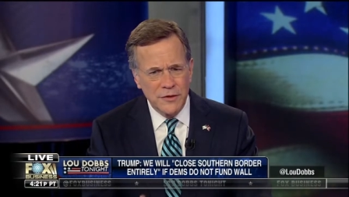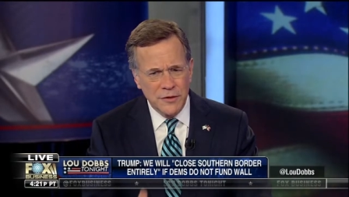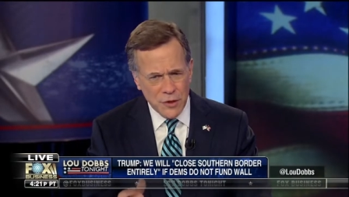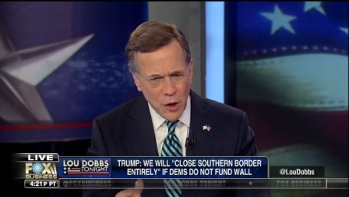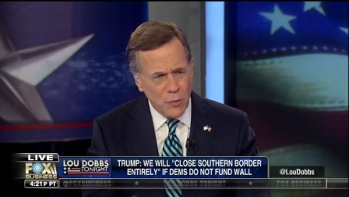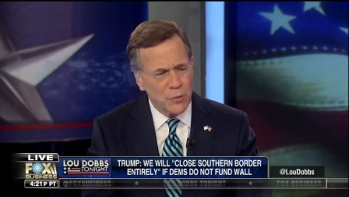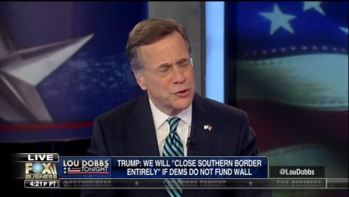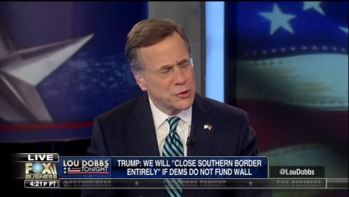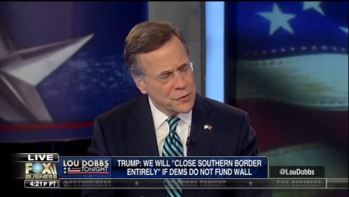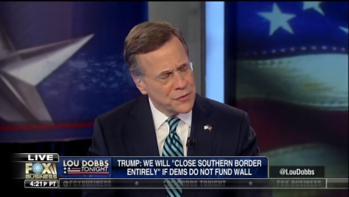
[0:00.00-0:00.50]

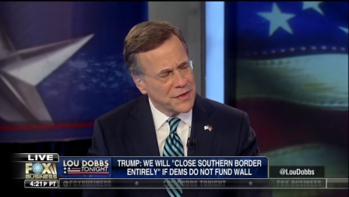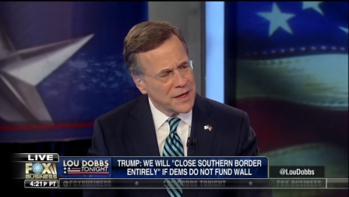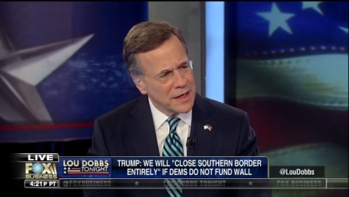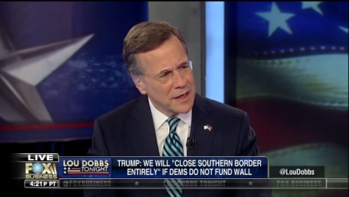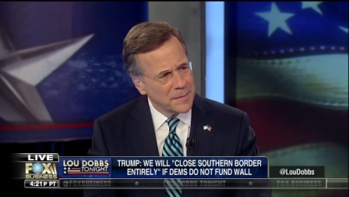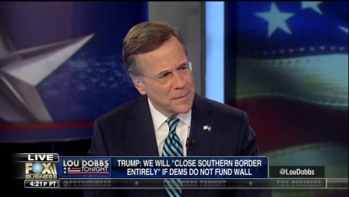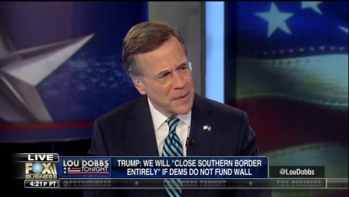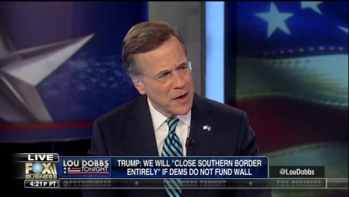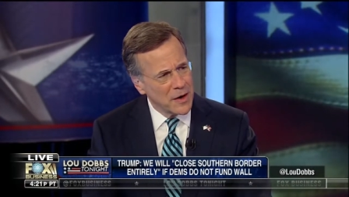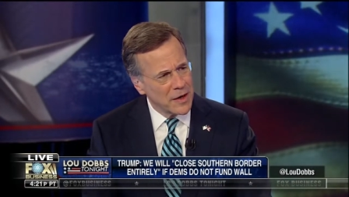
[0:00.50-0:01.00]
Don't you
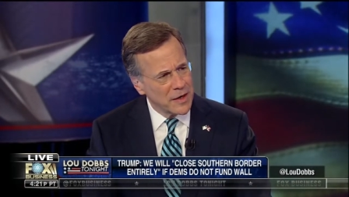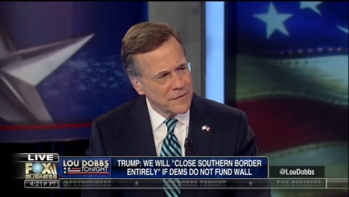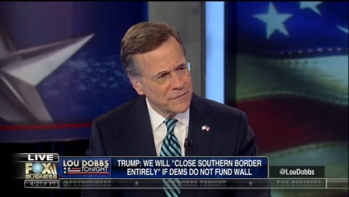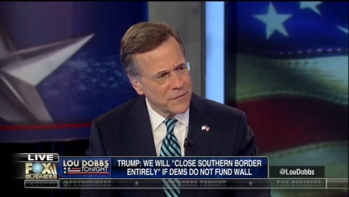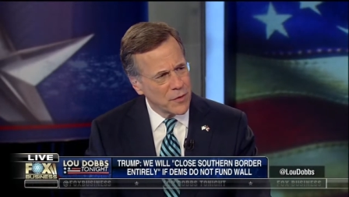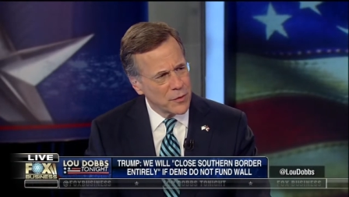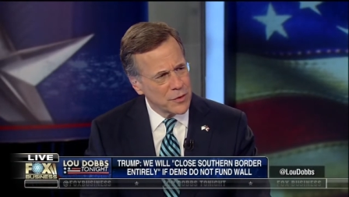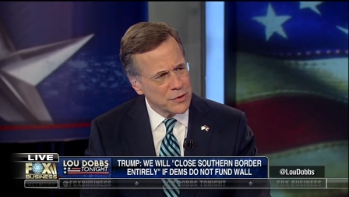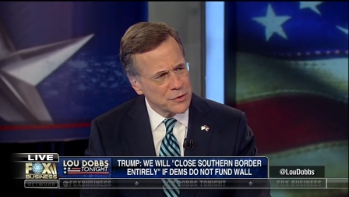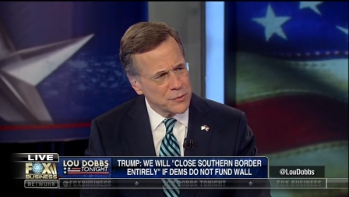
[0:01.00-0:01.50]
think American
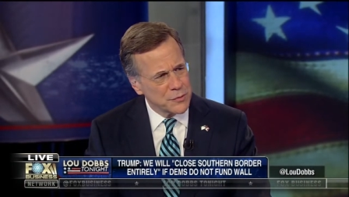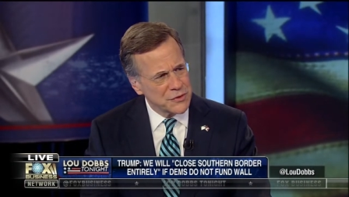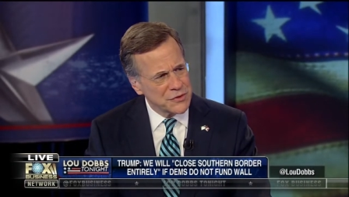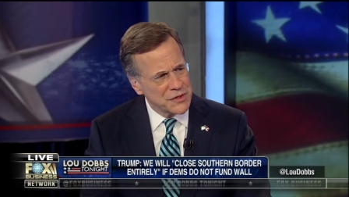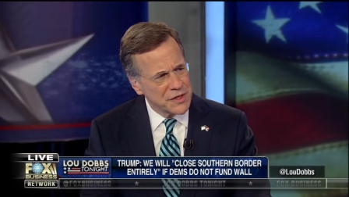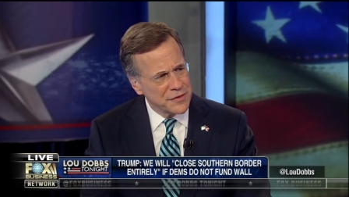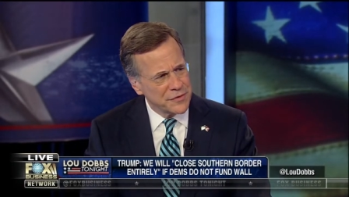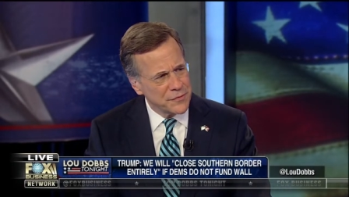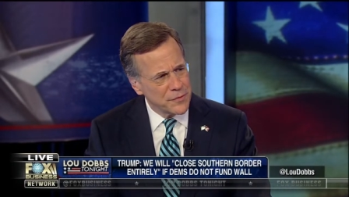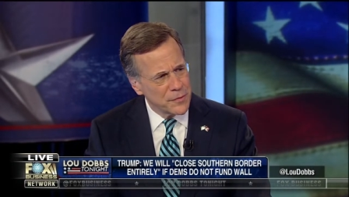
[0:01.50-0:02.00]
voters will
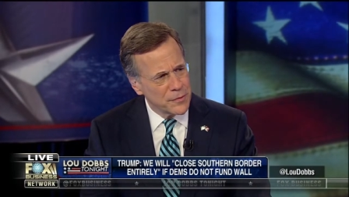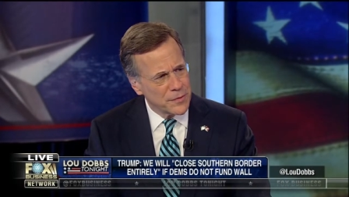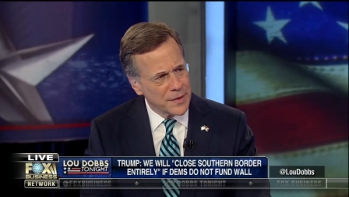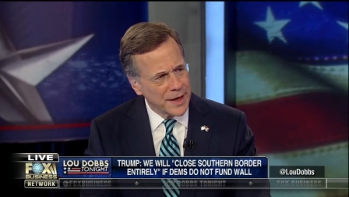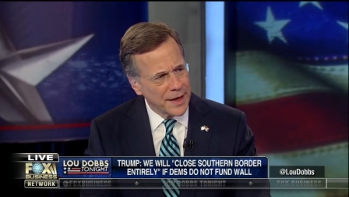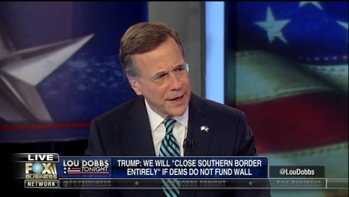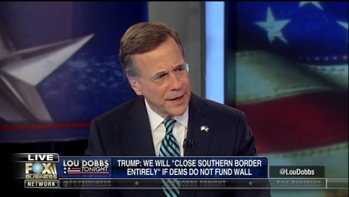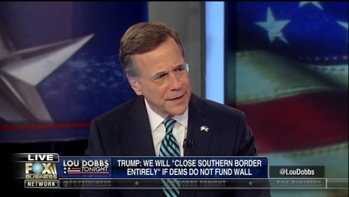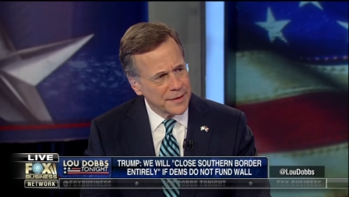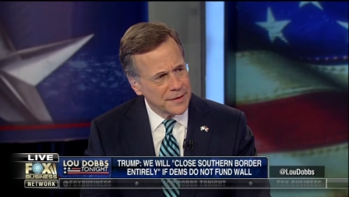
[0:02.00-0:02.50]
see through
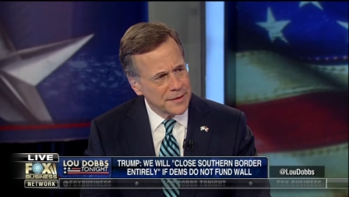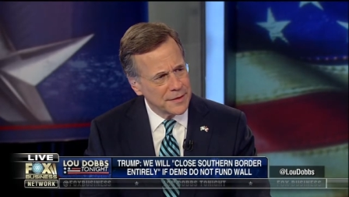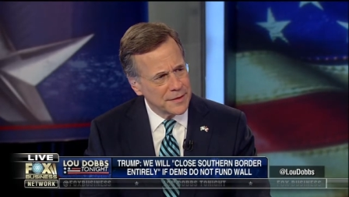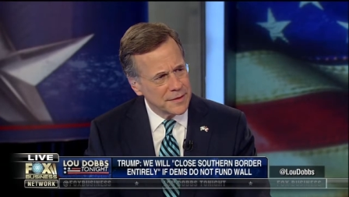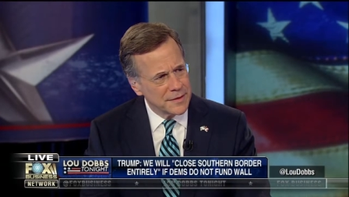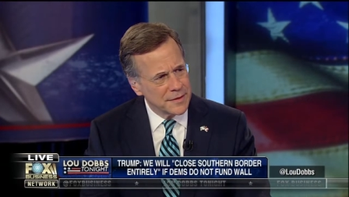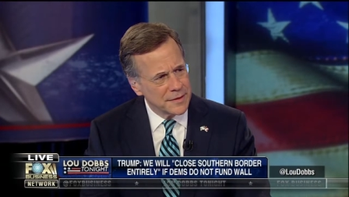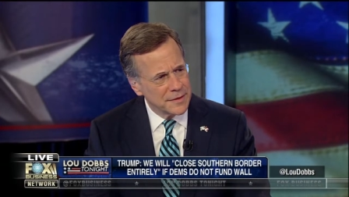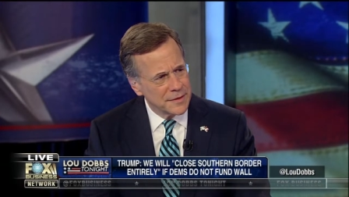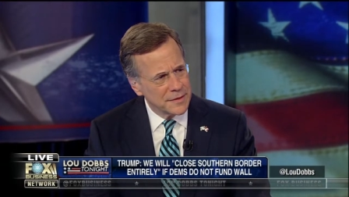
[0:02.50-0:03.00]
that? Oh, you wait until